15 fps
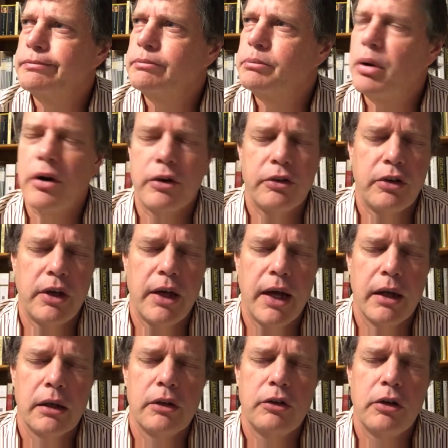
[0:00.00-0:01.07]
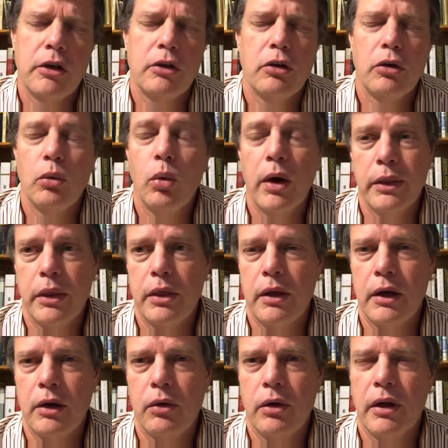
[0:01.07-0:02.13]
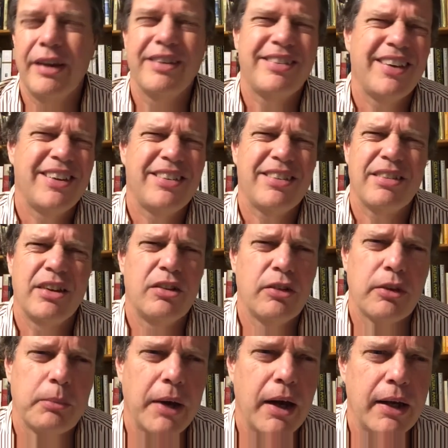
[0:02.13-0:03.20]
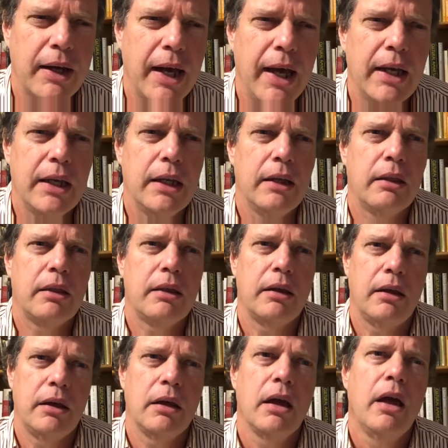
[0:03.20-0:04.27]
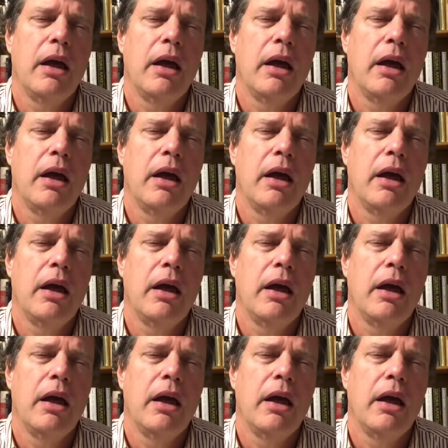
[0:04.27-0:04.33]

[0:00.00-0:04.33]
partiality to one thing or another. Essentially, just about anything